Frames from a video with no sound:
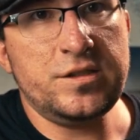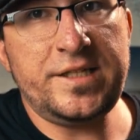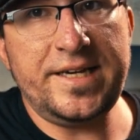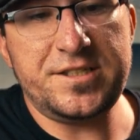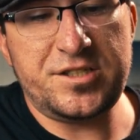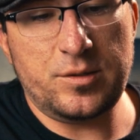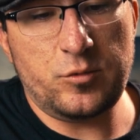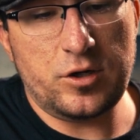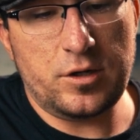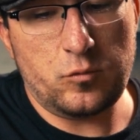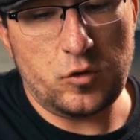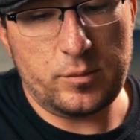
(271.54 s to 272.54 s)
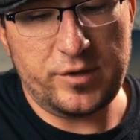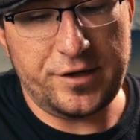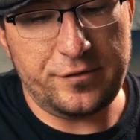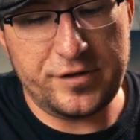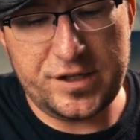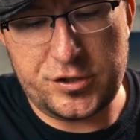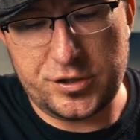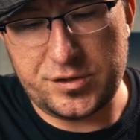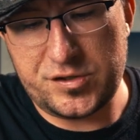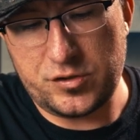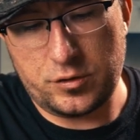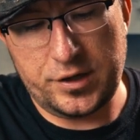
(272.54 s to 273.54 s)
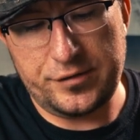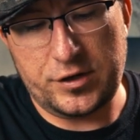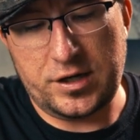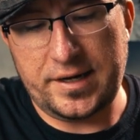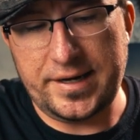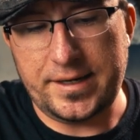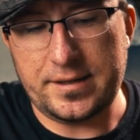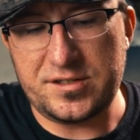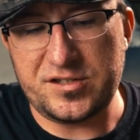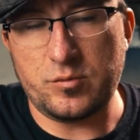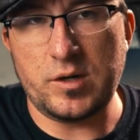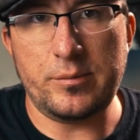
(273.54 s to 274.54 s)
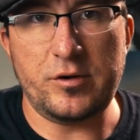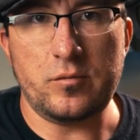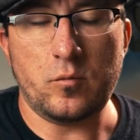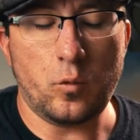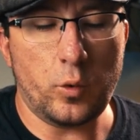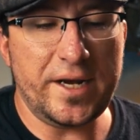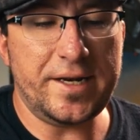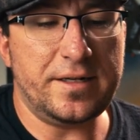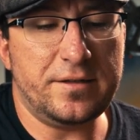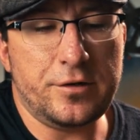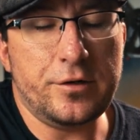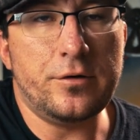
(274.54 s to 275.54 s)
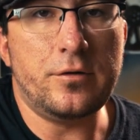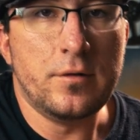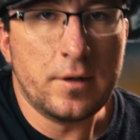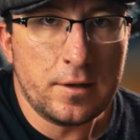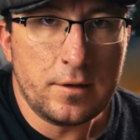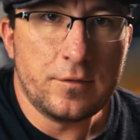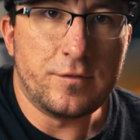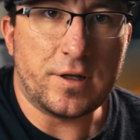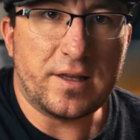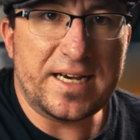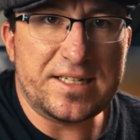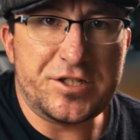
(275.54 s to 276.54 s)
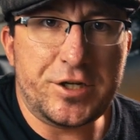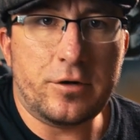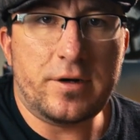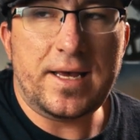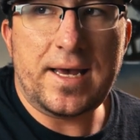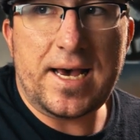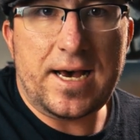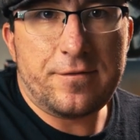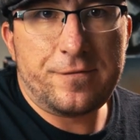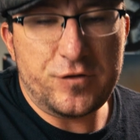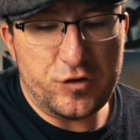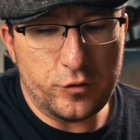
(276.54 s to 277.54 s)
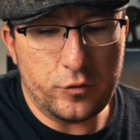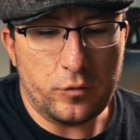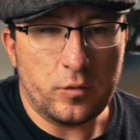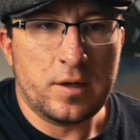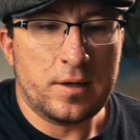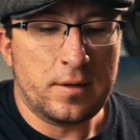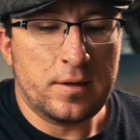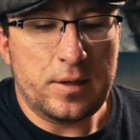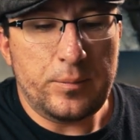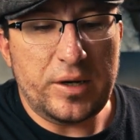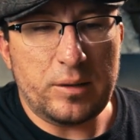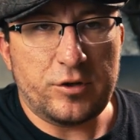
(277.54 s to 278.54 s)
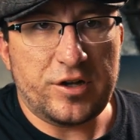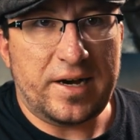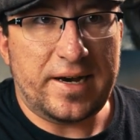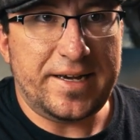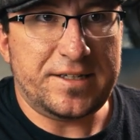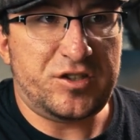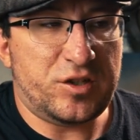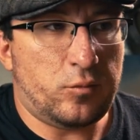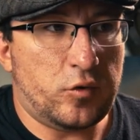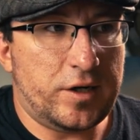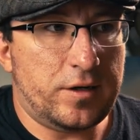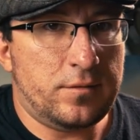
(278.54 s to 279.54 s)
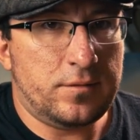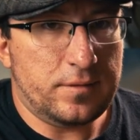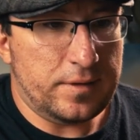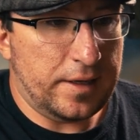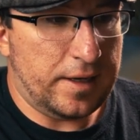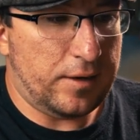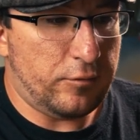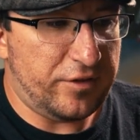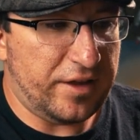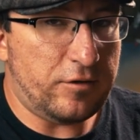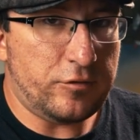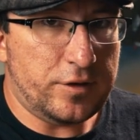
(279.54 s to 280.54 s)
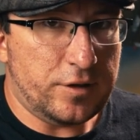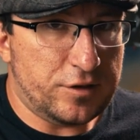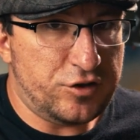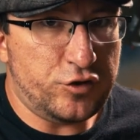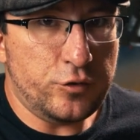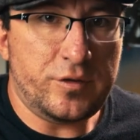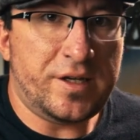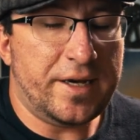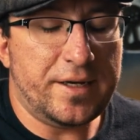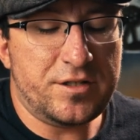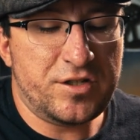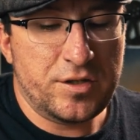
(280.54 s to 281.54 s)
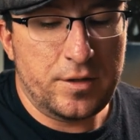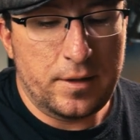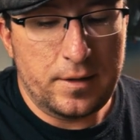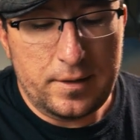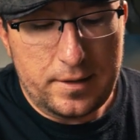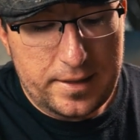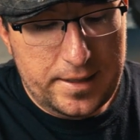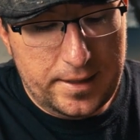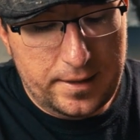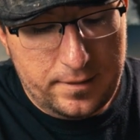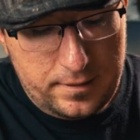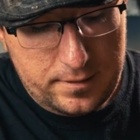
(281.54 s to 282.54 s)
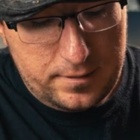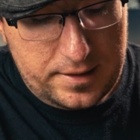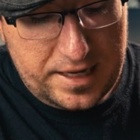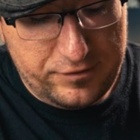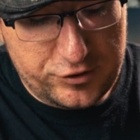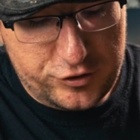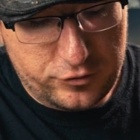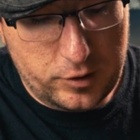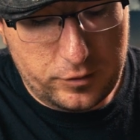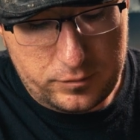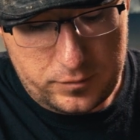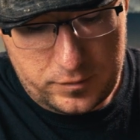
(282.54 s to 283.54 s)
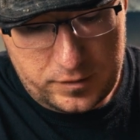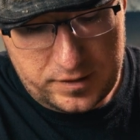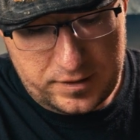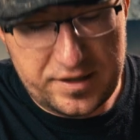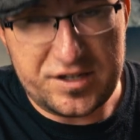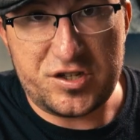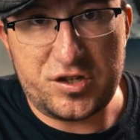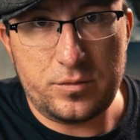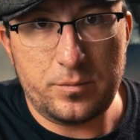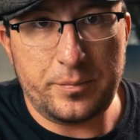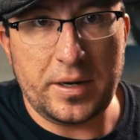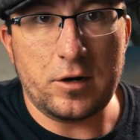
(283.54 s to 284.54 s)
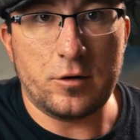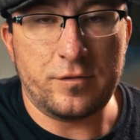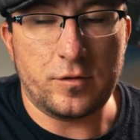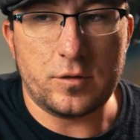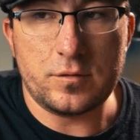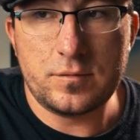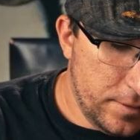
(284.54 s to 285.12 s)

take it somewhere on one of my adventures or even a hike. This is what I've been waiting to do for the last year and a half, to be able to hike somewhere without a suitcase and have a drone this powerful.